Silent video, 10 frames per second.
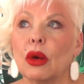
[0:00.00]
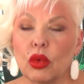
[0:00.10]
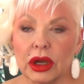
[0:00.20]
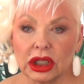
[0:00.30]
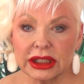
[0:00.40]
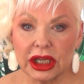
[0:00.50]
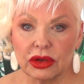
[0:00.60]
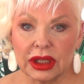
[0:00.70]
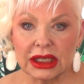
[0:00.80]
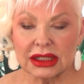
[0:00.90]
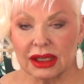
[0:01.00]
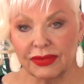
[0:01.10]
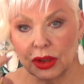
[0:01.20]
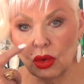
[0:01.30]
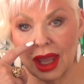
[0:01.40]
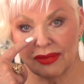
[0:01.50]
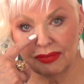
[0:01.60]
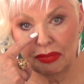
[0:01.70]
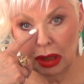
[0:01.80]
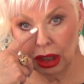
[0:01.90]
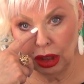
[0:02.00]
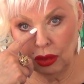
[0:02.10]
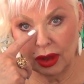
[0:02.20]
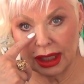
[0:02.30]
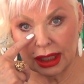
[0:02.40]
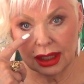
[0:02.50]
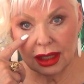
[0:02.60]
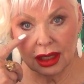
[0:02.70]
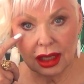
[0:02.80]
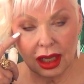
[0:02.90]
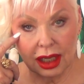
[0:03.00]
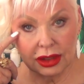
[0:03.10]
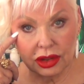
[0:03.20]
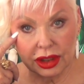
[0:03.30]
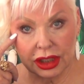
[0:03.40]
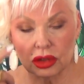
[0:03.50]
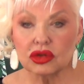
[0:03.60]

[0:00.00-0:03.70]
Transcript: I will tell you this, if you have bluing under here,